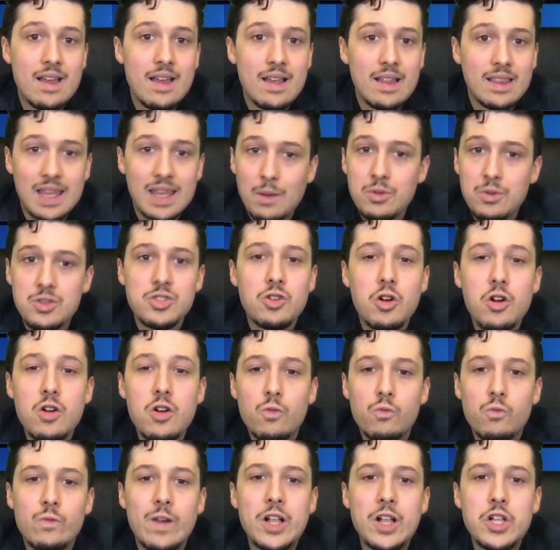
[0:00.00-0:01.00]
they would start
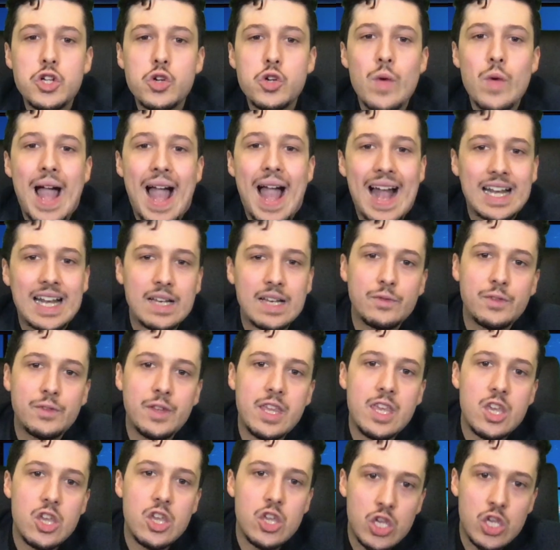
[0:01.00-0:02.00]
retroactively
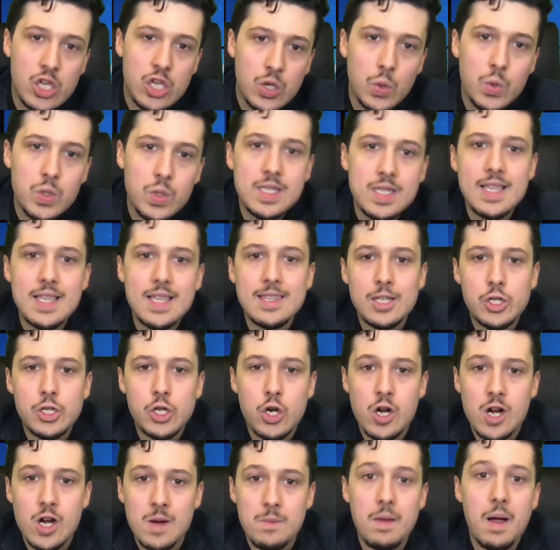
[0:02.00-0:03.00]
using the
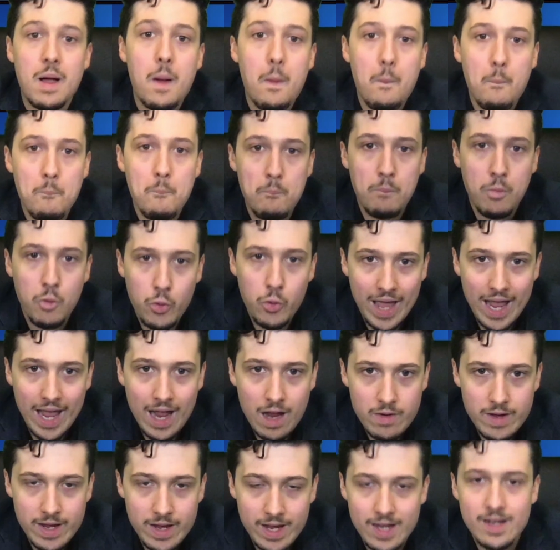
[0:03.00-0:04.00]
term
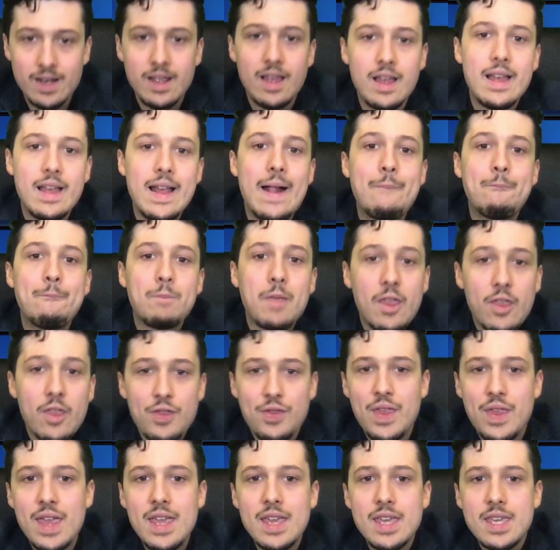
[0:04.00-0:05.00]
Bulgarian,
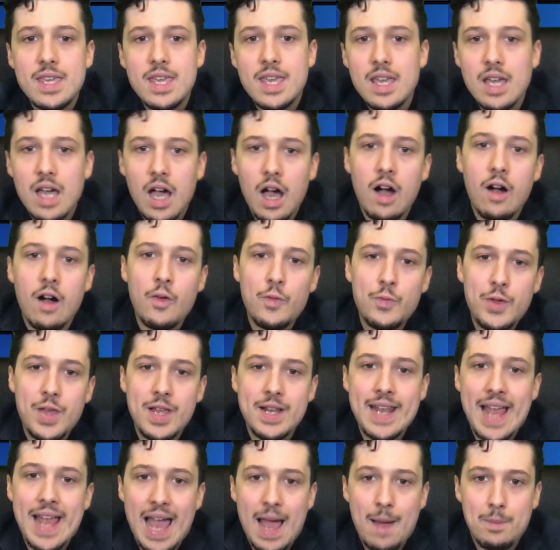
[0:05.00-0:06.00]
thinking of the
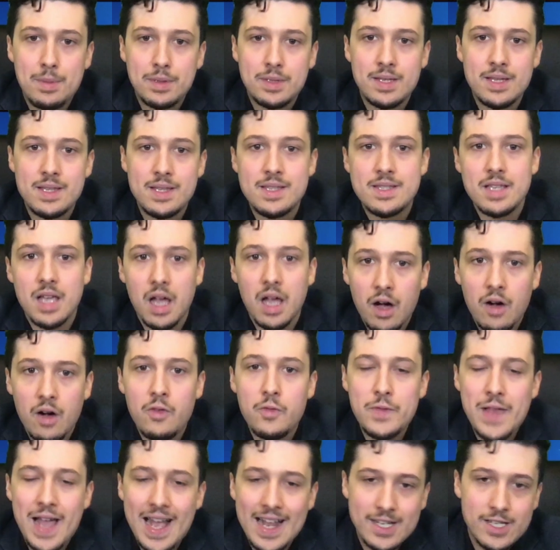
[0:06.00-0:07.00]
inhabitants
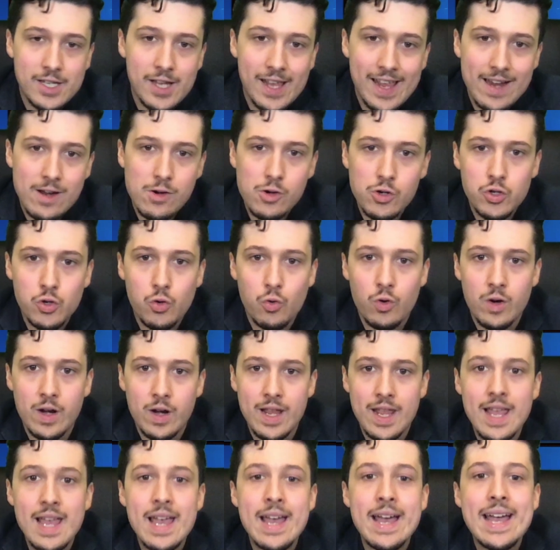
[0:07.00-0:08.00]
of that
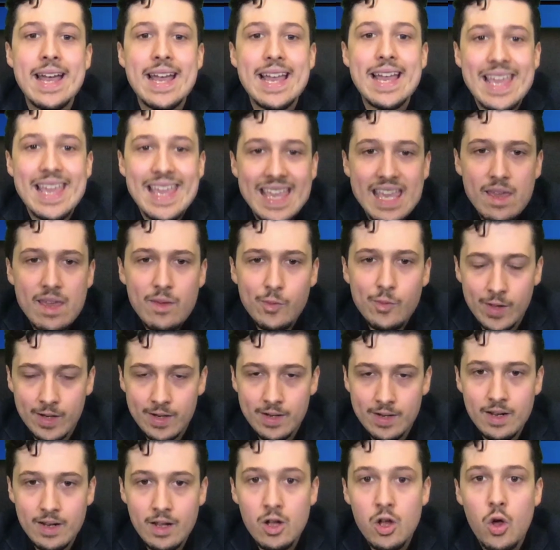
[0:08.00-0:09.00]
territory,
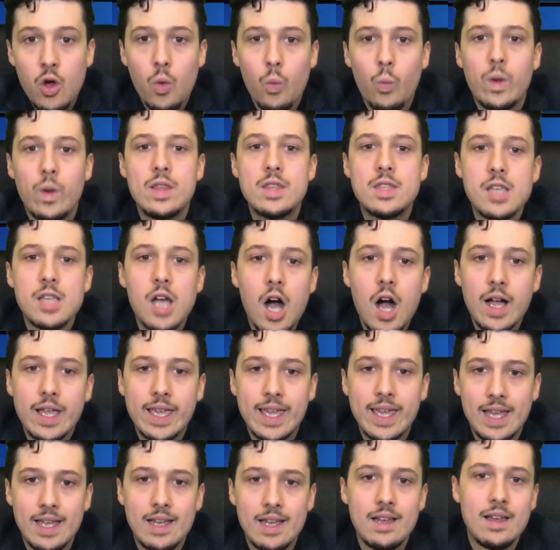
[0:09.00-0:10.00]
even when
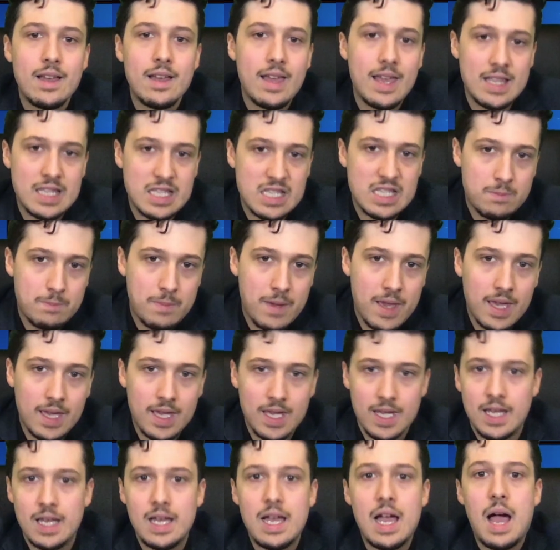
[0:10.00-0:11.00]
talking and
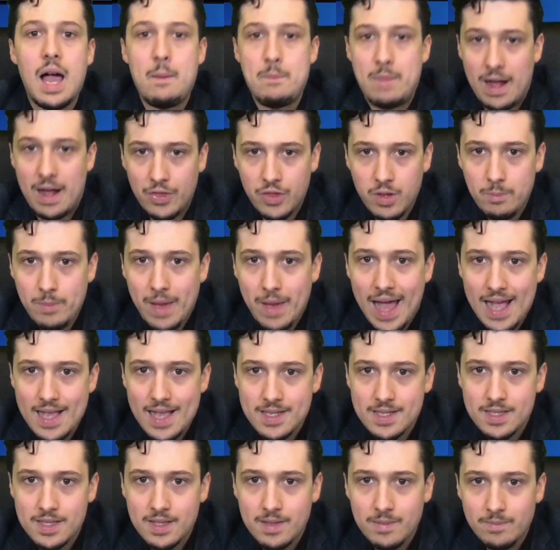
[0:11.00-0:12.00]
speaking about the
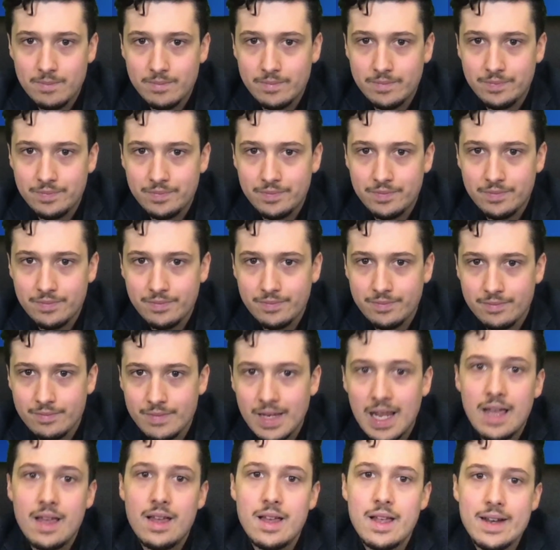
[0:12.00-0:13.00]
past.
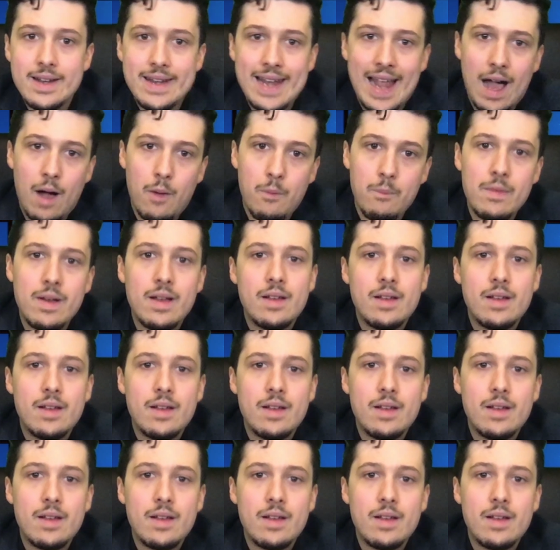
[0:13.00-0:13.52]
Now,